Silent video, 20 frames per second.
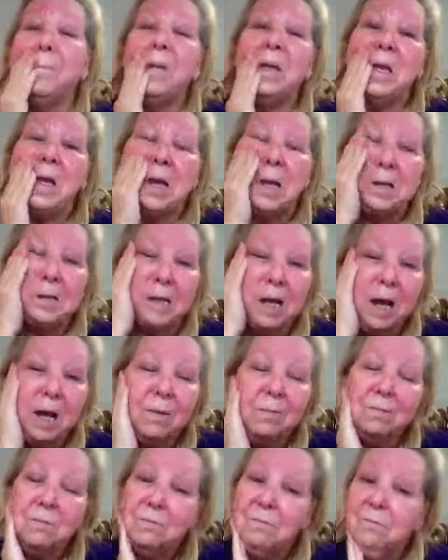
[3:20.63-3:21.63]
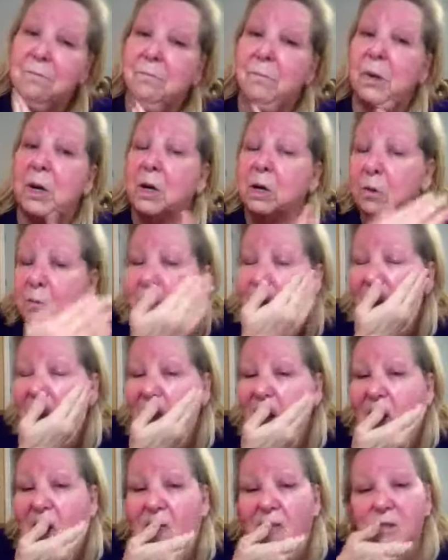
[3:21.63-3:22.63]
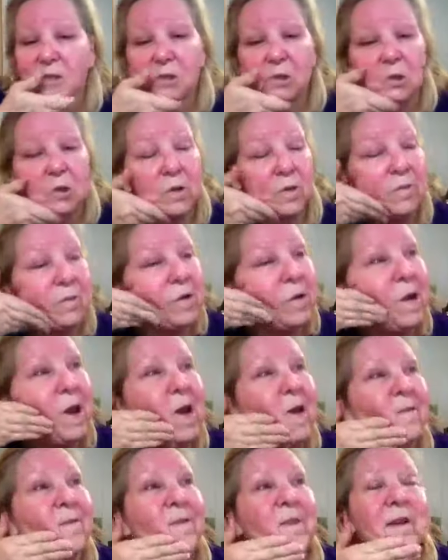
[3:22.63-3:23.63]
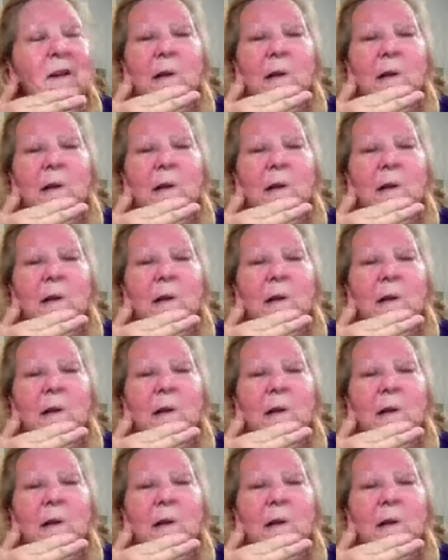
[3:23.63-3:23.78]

any type bug bites or if you have